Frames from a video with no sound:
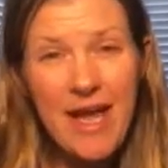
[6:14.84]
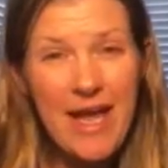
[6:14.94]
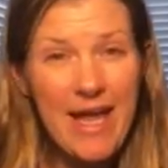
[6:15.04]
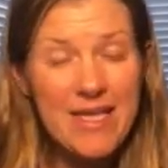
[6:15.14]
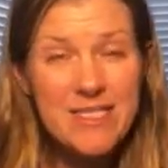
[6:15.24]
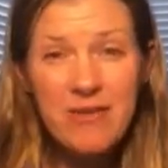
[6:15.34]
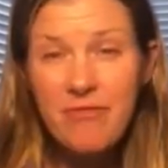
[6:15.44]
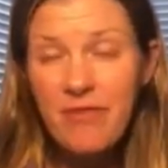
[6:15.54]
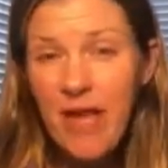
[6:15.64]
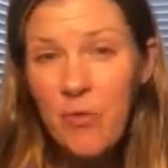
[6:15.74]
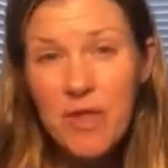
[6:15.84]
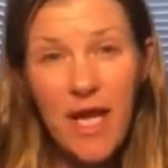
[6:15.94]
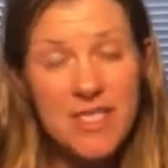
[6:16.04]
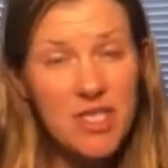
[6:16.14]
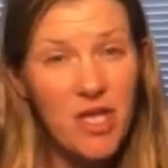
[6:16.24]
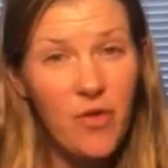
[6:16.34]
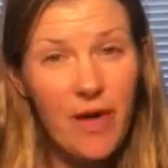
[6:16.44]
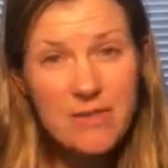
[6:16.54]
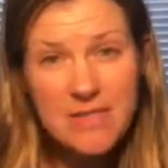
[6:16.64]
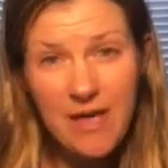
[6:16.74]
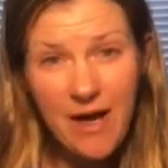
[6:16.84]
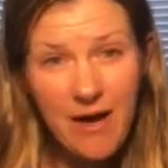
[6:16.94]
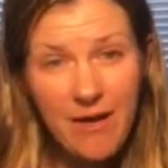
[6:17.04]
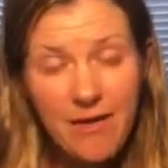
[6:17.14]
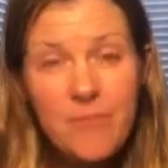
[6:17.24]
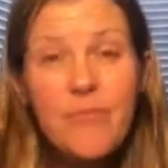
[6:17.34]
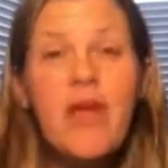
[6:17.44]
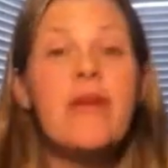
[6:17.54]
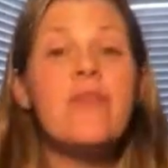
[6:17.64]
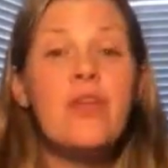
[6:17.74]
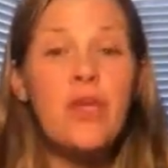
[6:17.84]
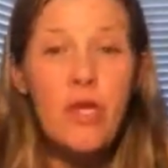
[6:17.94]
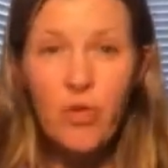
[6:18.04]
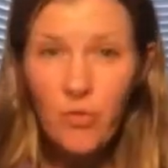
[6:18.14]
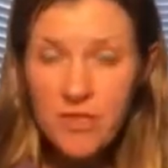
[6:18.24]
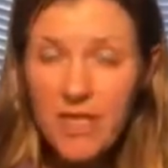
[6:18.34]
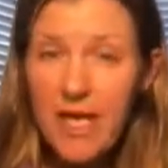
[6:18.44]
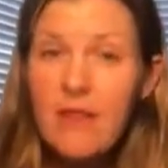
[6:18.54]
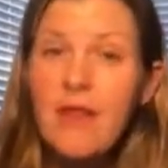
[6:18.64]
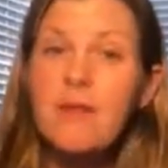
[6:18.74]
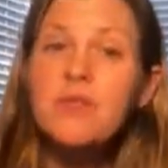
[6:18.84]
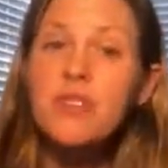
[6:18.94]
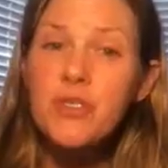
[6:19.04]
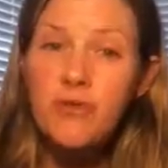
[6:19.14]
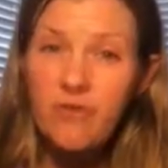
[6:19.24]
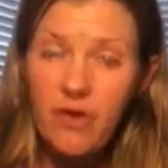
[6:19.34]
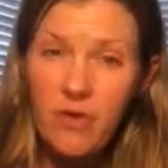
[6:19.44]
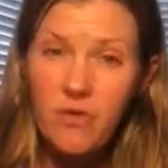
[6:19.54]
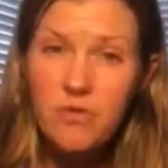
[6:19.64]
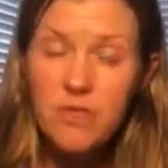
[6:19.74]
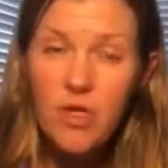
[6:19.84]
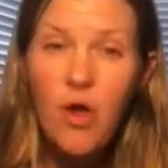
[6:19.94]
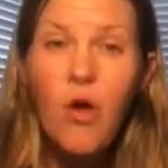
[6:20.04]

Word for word: And if they would like to go outside, then you will take them to the field.